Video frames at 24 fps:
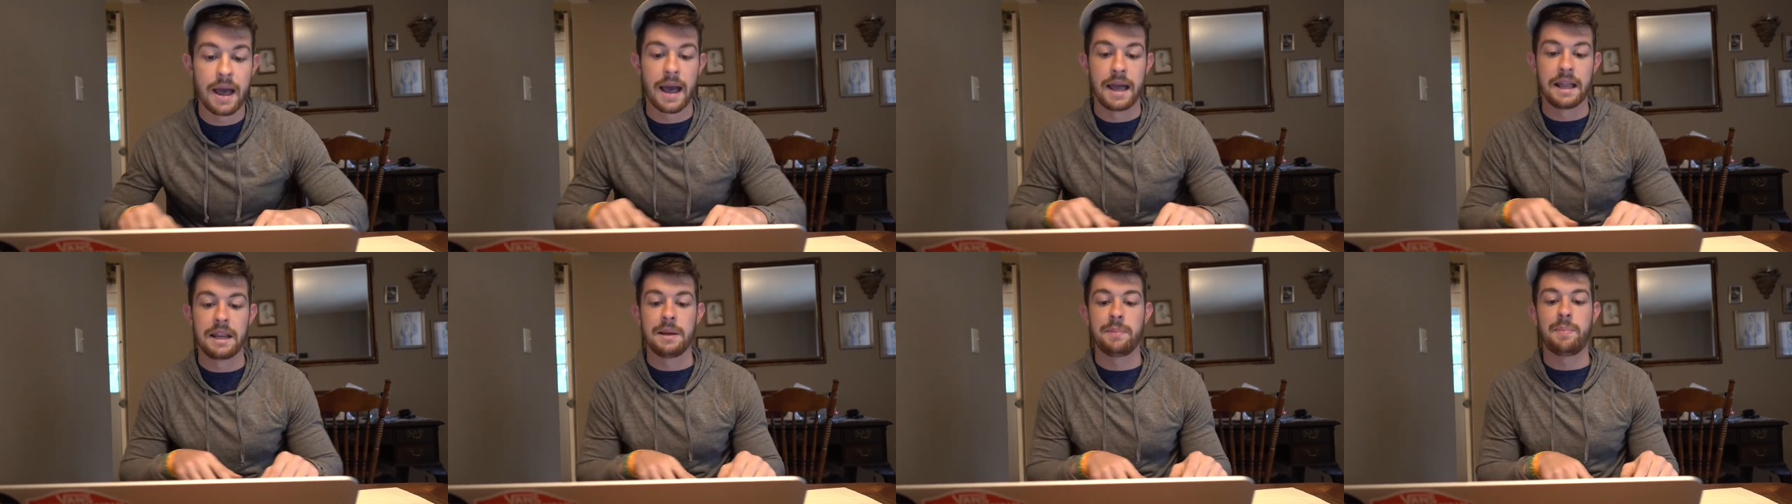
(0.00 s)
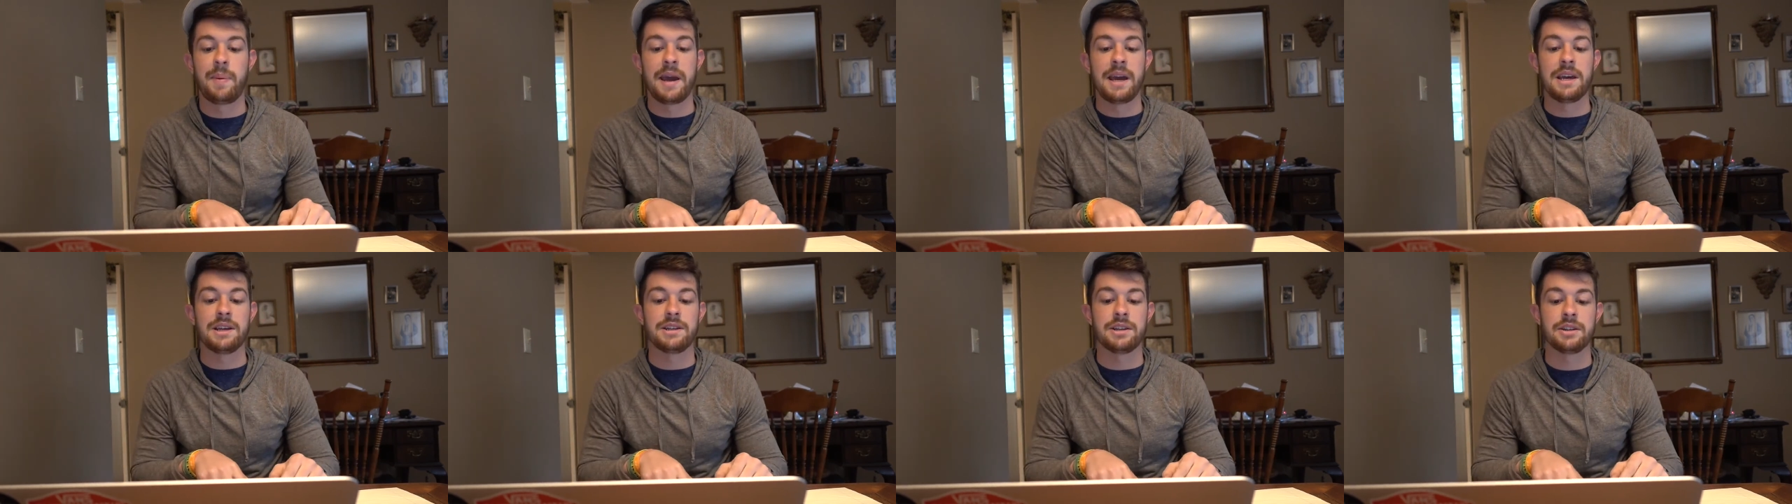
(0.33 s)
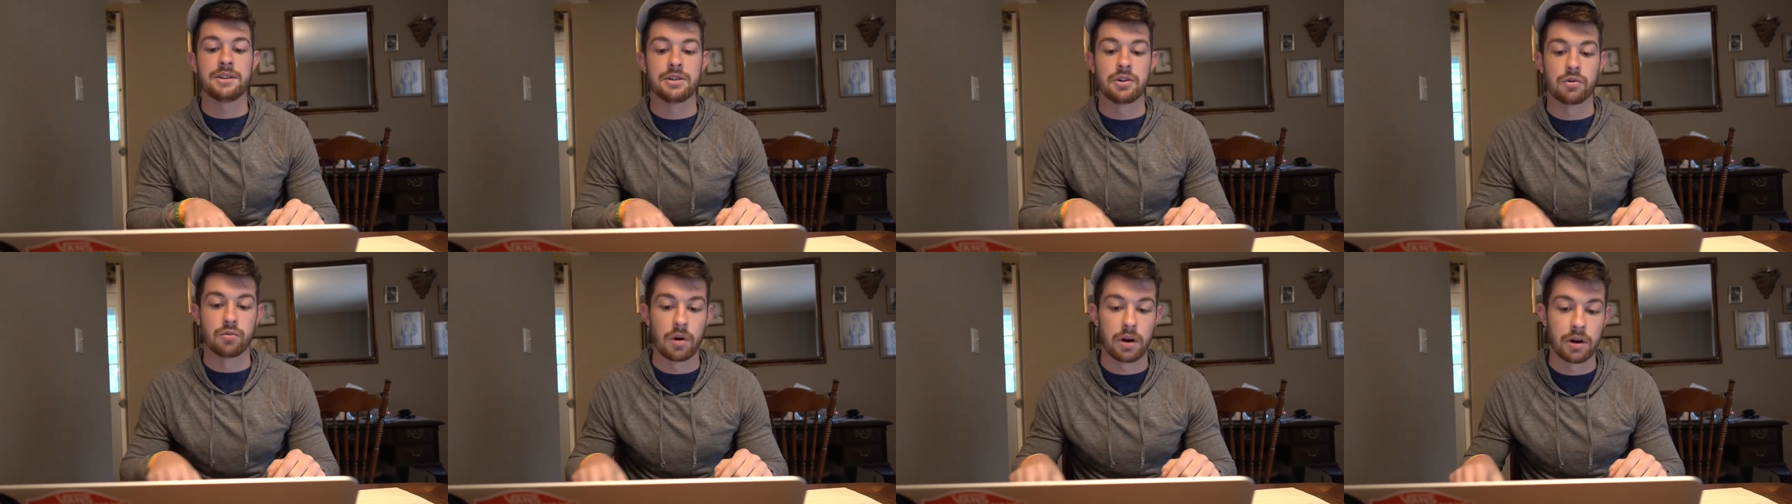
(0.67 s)
and he
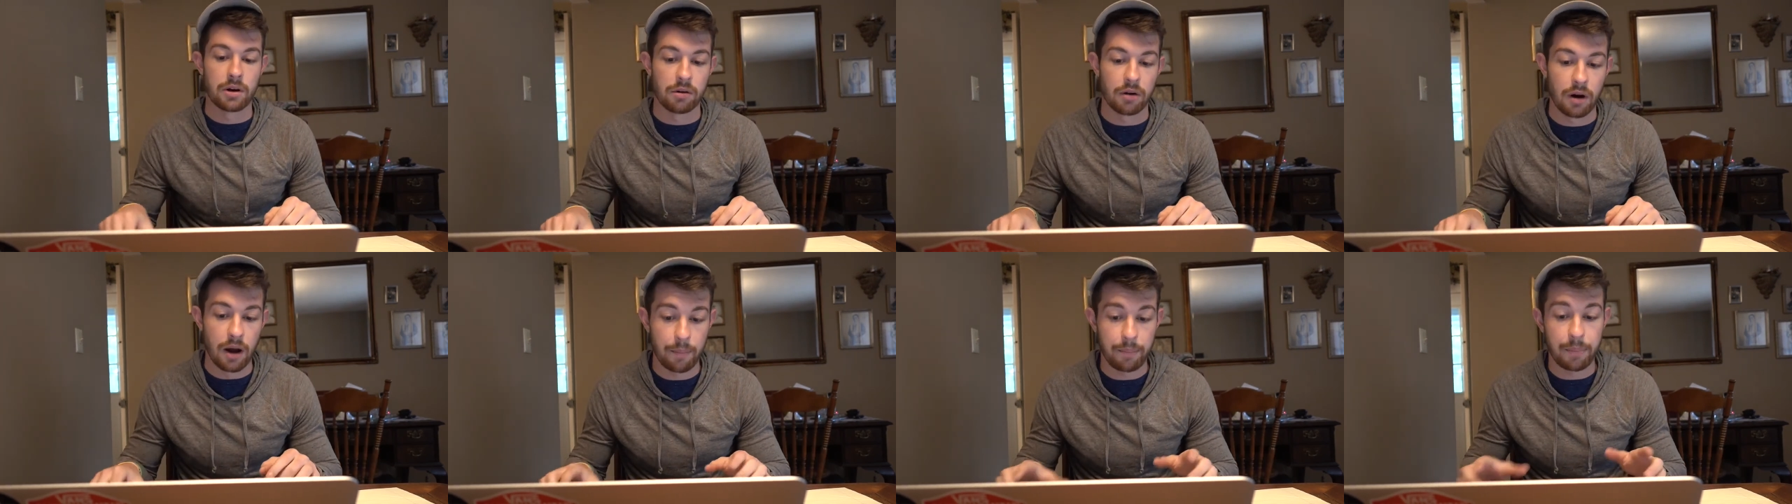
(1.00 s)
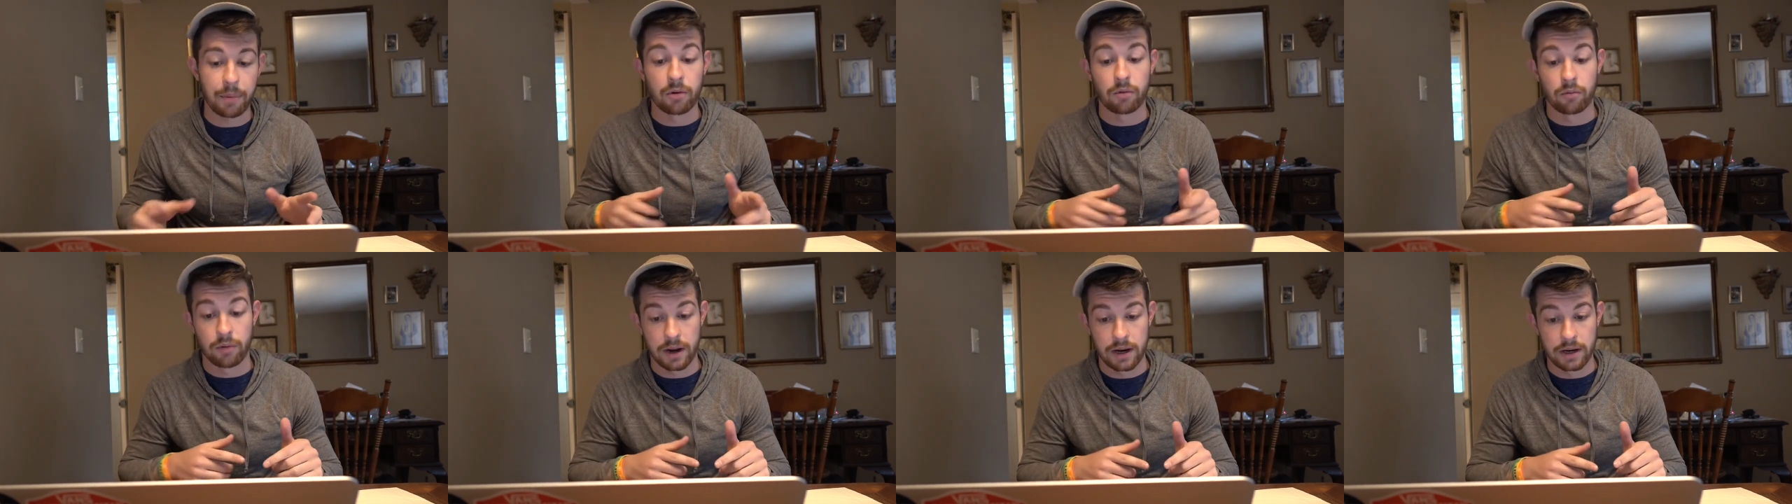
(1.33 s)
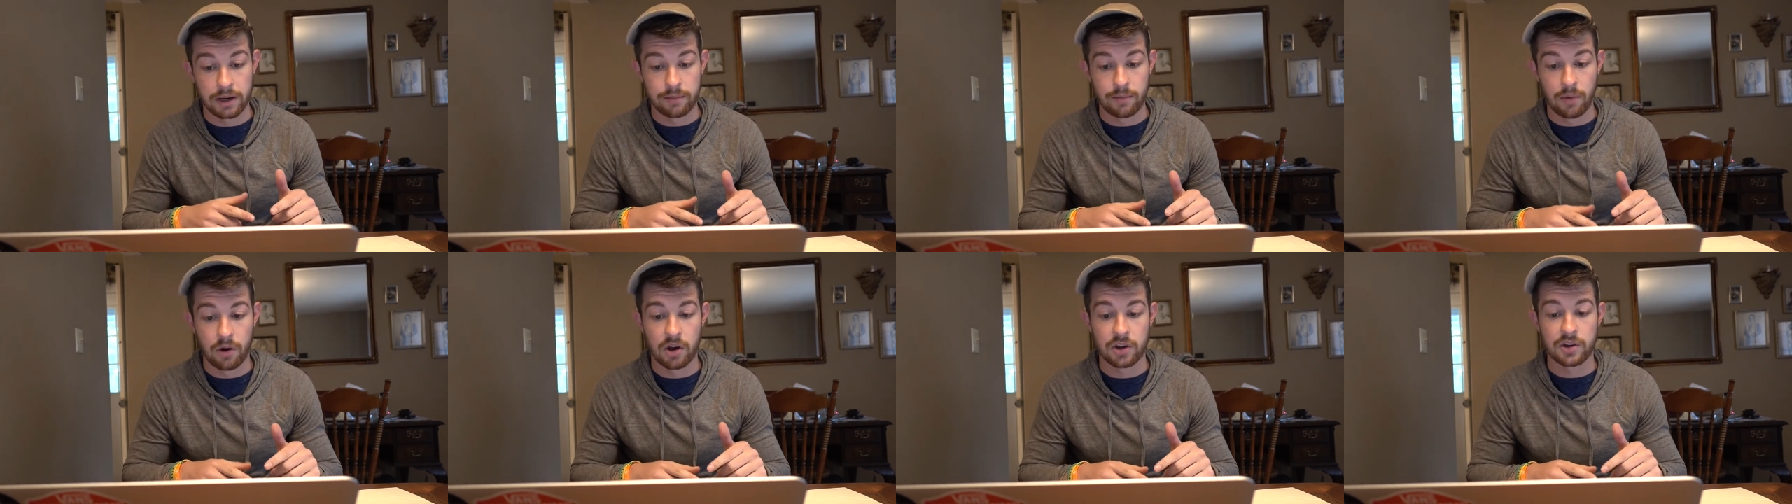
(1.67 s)
paces the runner up,
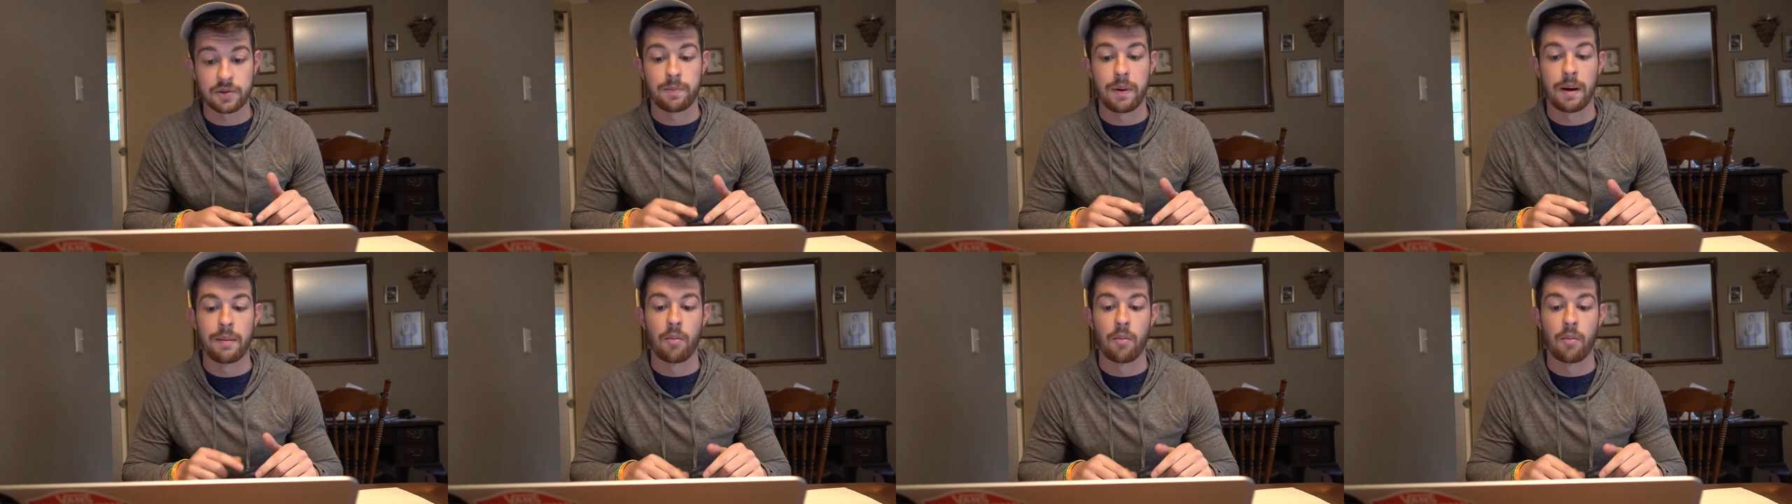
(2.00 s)
Randy Moss,